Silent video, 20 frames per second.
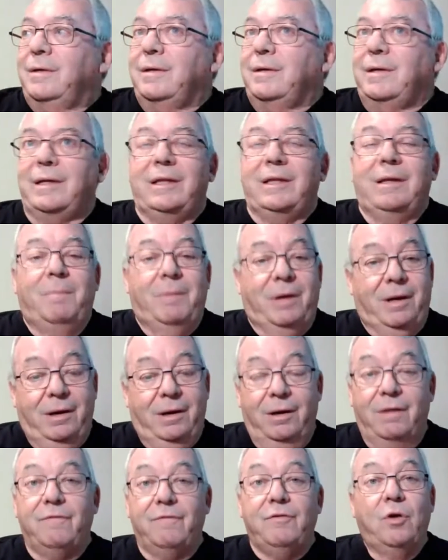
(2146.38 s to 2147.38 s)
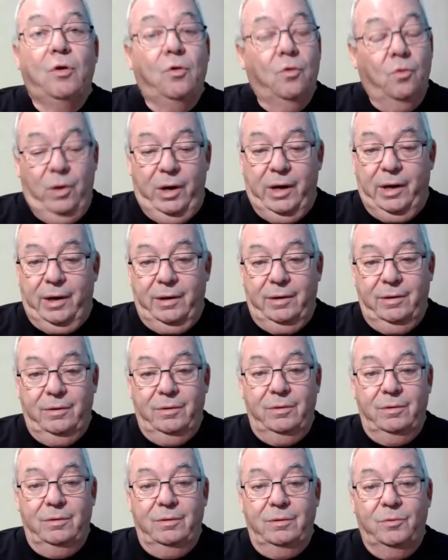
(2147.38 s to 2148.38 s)
in the middle of nowhere
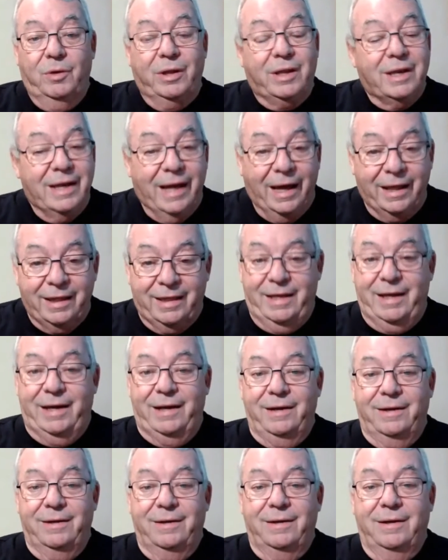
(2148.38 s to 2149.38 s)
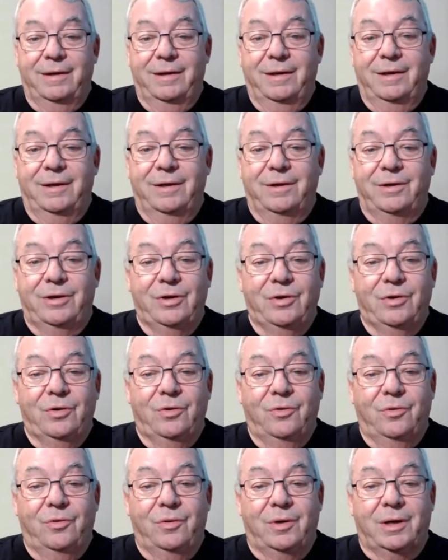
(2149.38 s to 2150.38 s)
with nothing. You
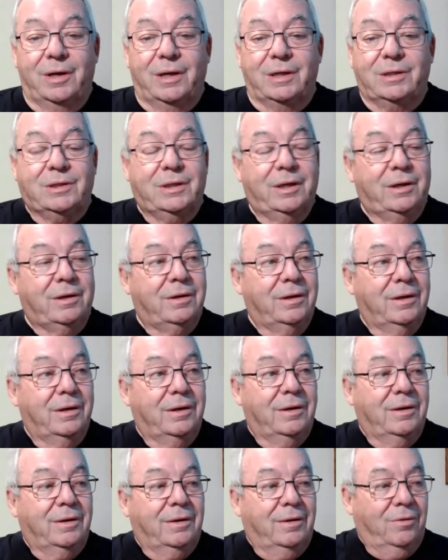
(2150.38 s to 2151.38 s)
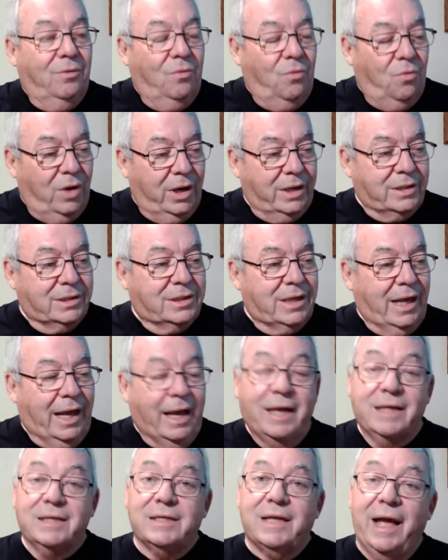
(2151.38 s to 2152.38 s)
know, I said, "What
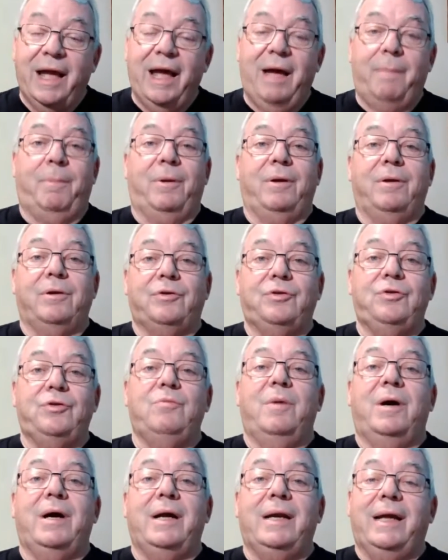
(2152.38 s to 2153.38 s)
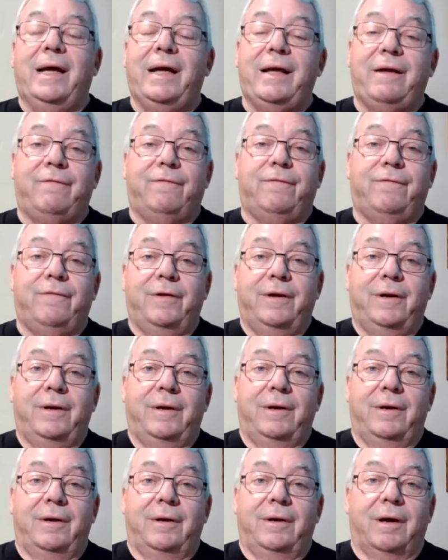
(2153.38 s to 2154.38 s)
has happened to my life?
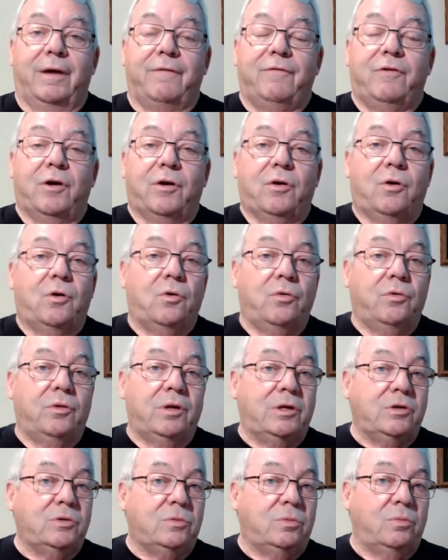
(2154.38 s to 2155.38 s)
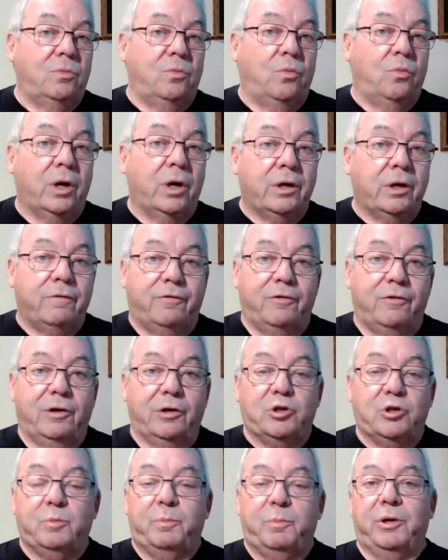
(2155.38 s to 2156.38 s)
I've got all these wonderful
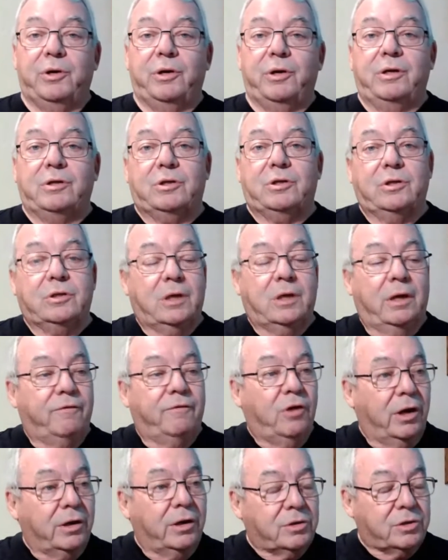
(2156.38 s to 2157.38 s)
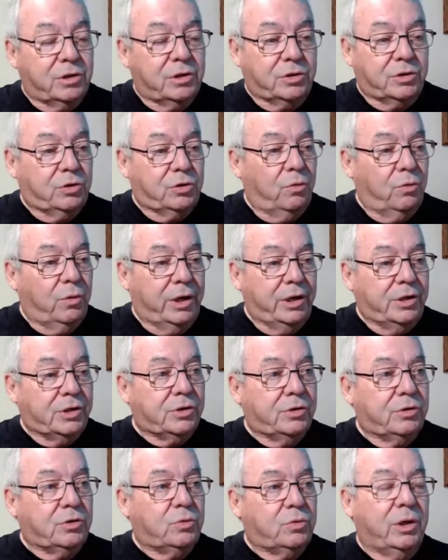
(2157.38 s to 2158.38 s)
experiences. I've got
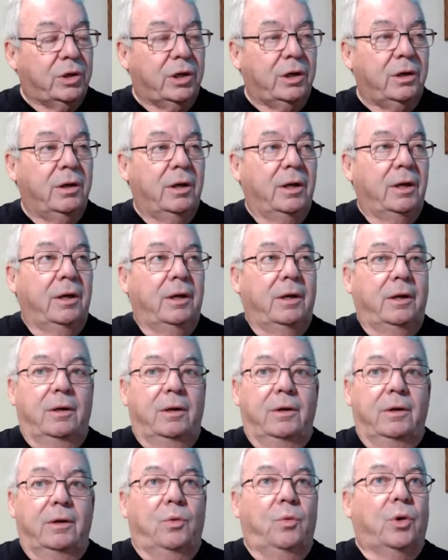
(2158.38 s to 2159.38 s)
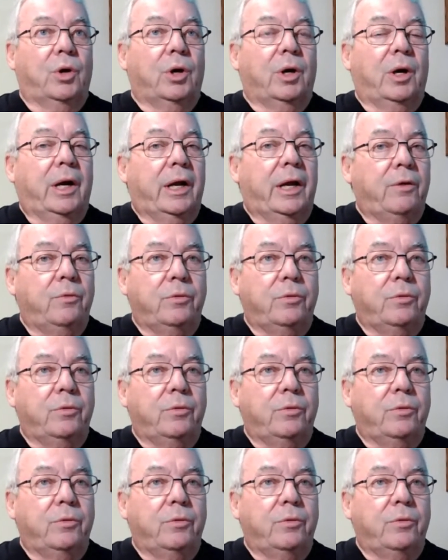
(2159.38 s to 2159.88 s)
situations where where I